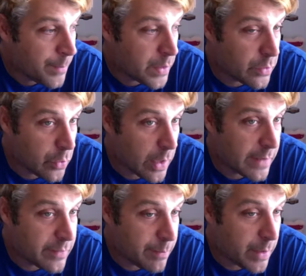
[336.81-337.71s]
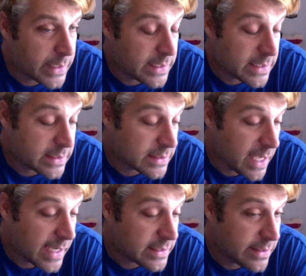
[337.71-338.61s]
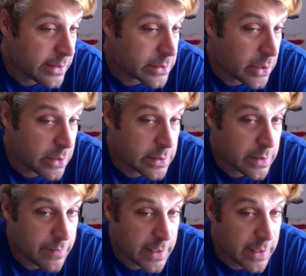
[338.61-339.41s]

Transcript: but you don't have the money, this is an excellent alternative.